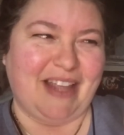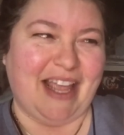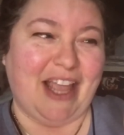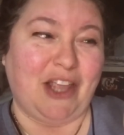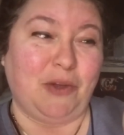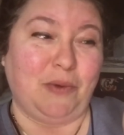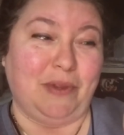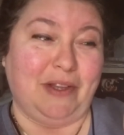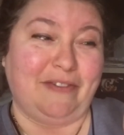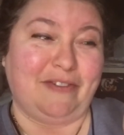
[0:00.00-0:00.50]

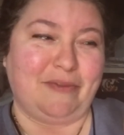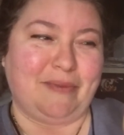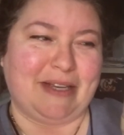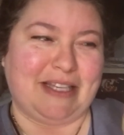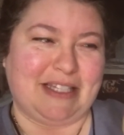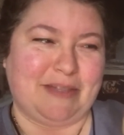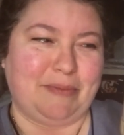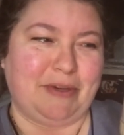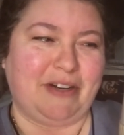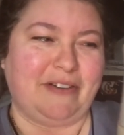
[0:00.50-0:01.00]
And you lift my
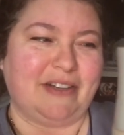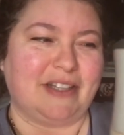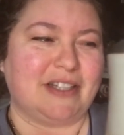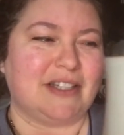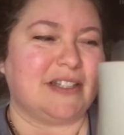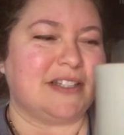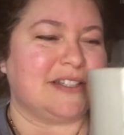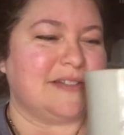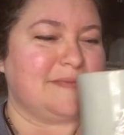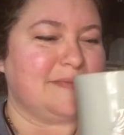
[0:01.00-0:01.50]

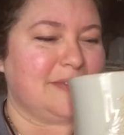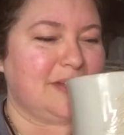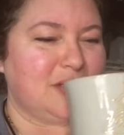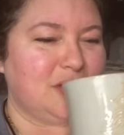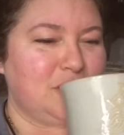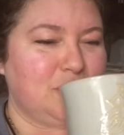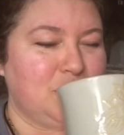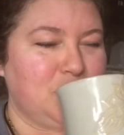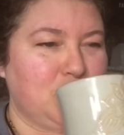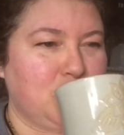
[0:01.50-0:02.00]
spirits.
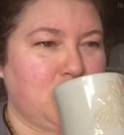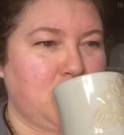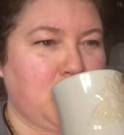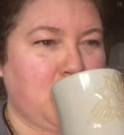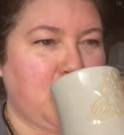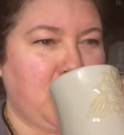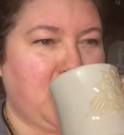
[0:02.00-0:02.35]
Yes, you do.